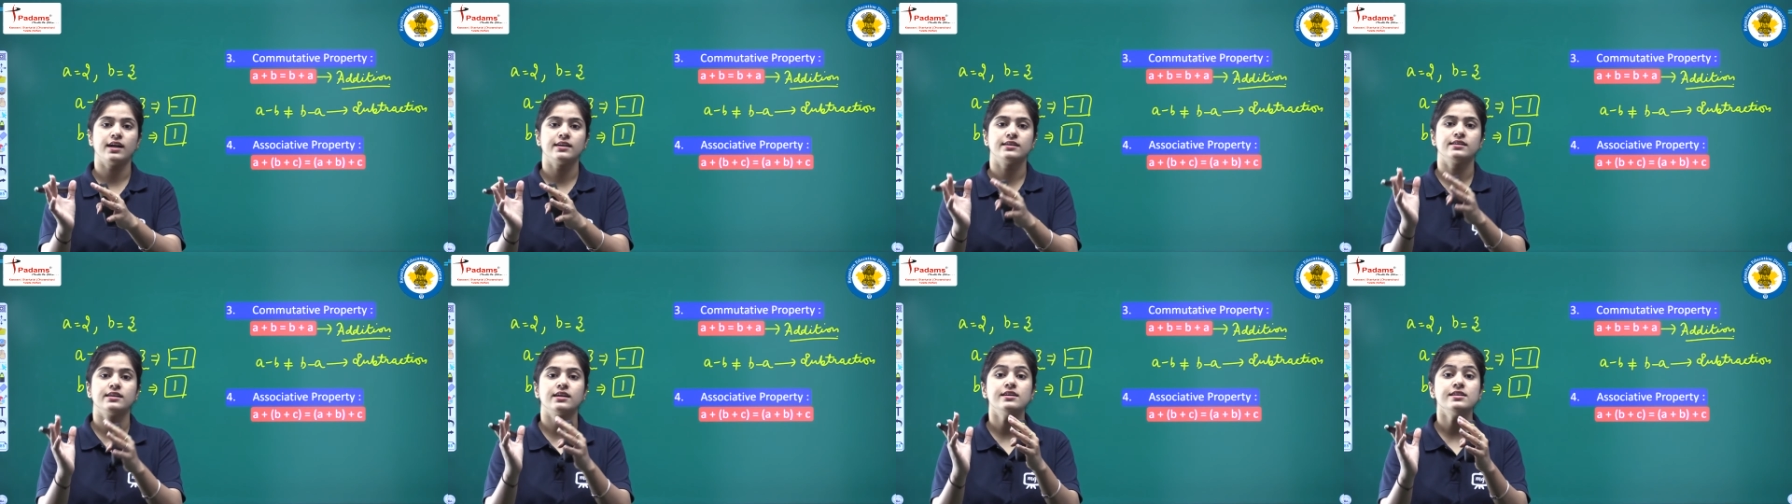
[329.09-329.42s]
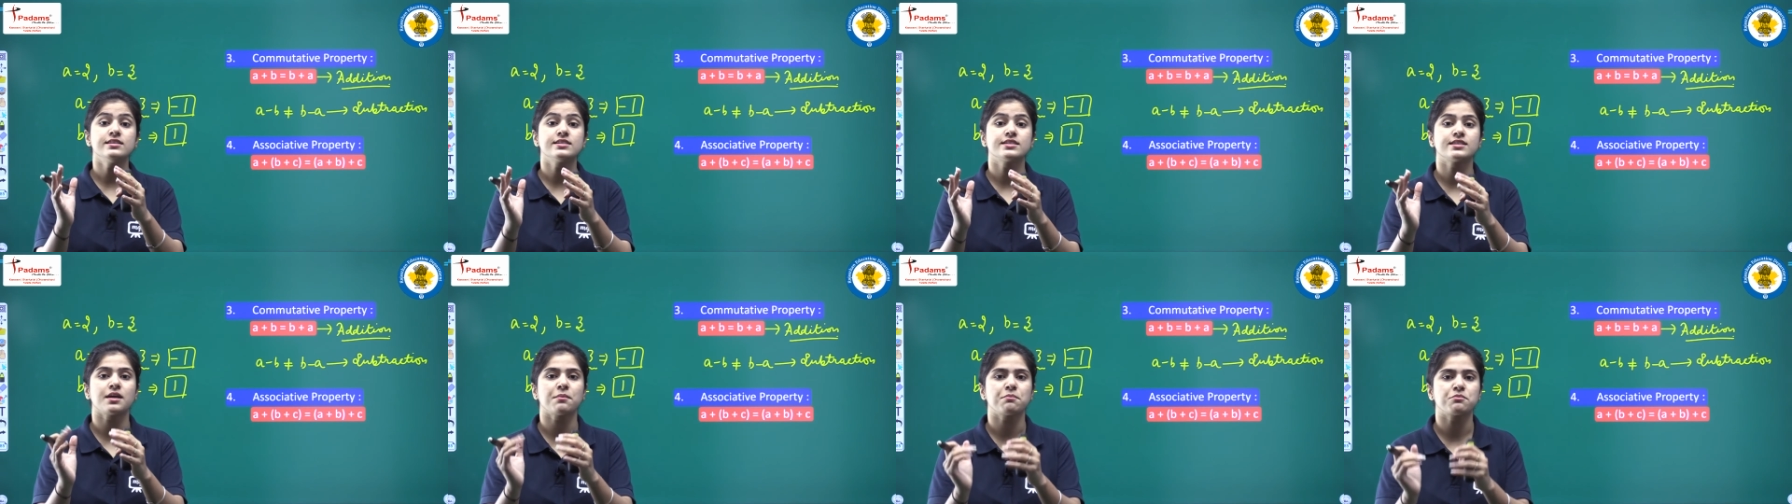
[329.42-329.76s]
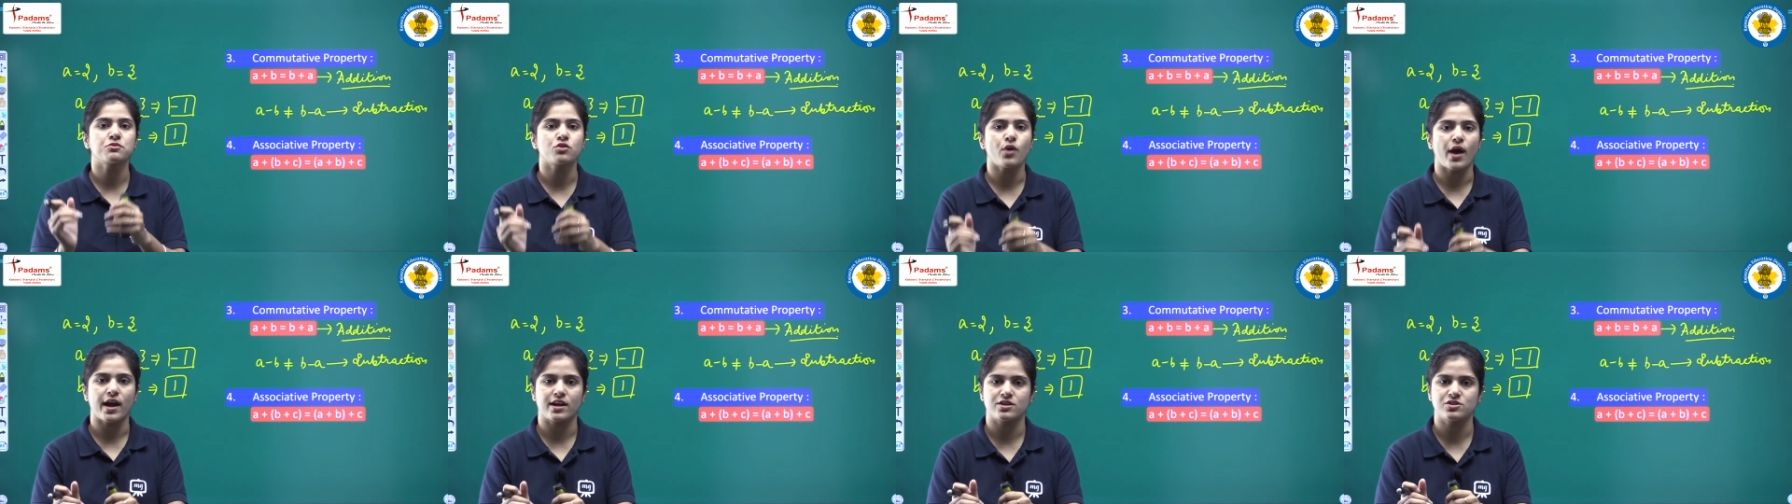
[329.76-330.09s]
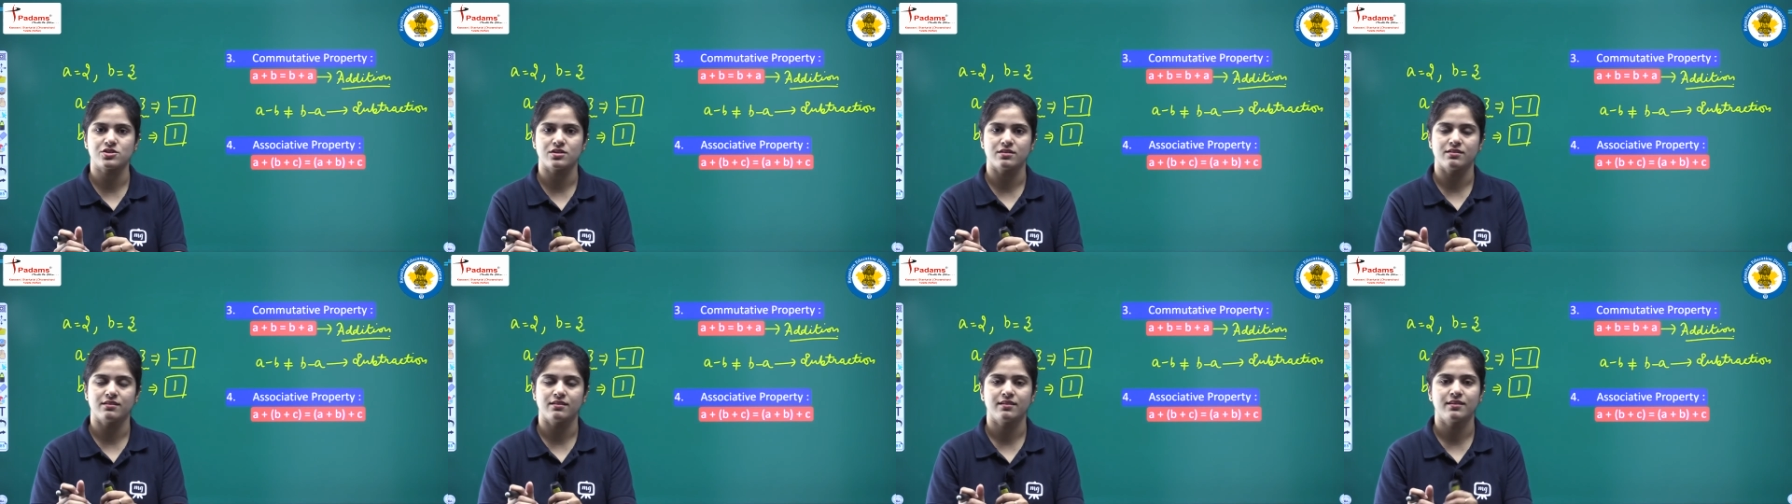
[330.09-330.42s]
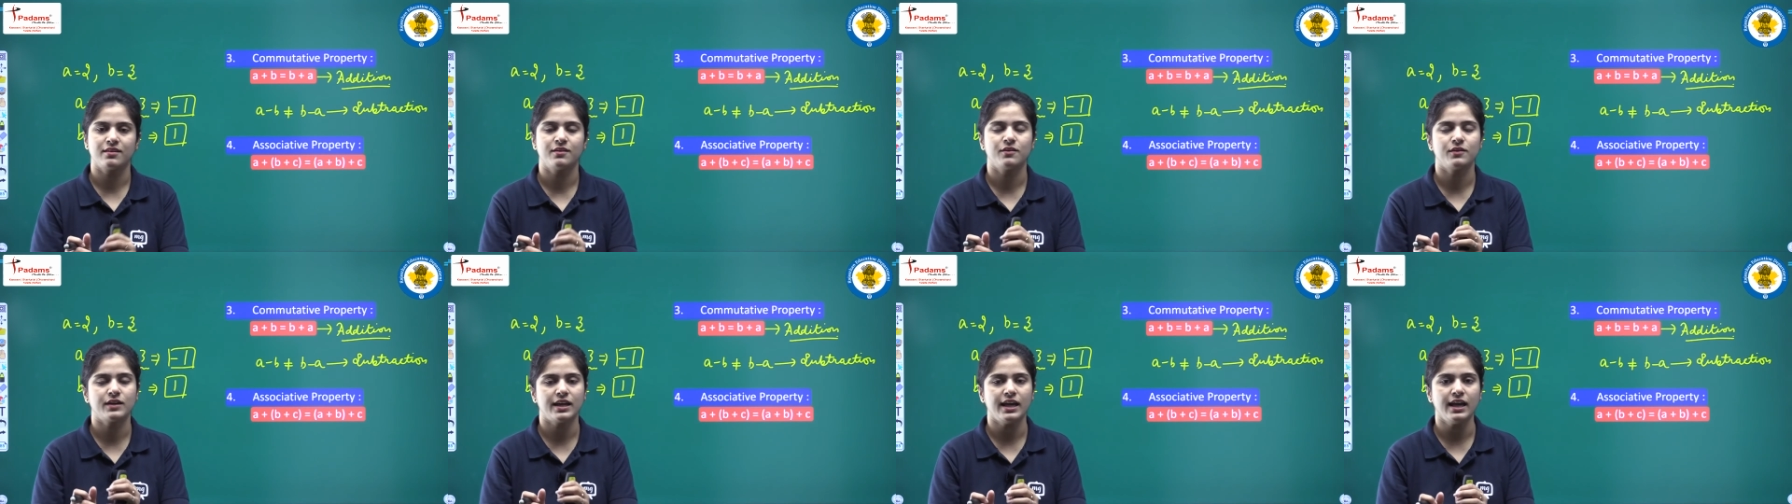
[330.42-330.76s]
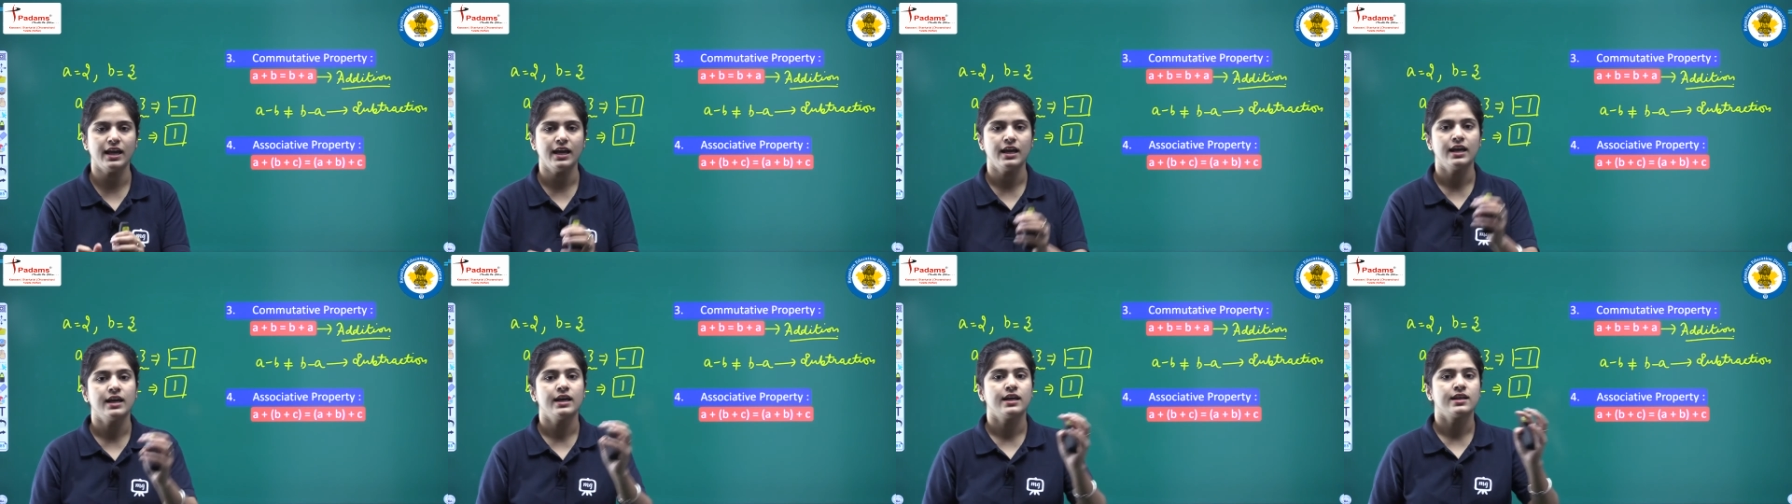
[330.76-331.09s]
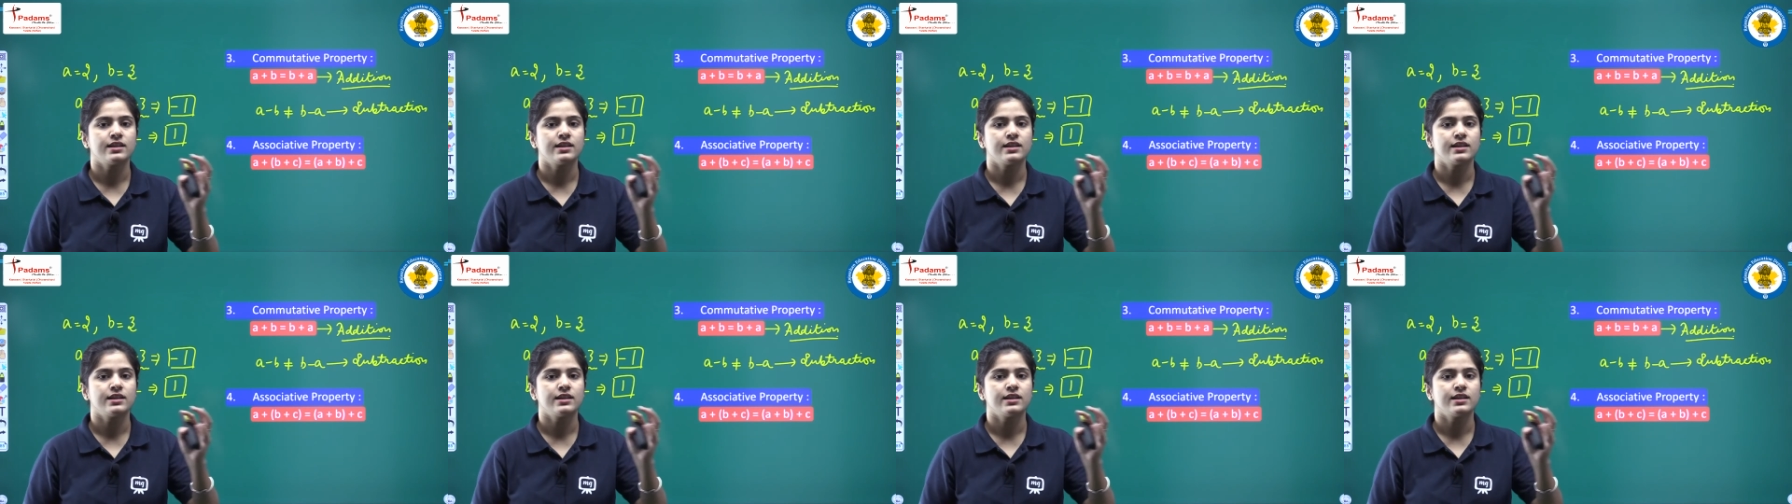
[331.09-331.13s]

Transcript: under subtraction, okay.